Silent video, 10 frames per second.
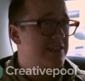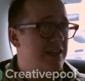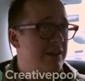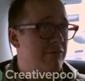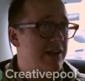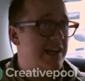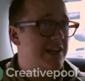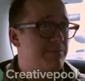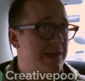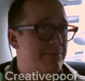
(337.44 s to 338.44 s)
it
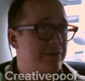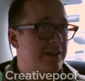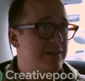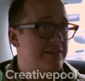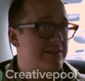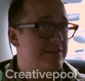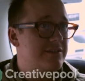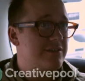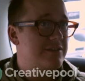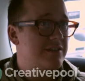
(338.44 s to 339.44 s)
really is people that
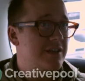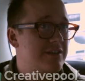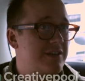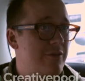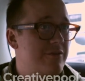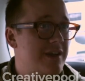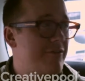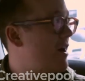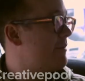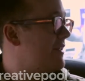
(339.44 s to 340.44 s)
that don't
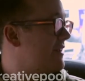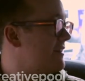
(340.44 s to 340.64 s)
give up,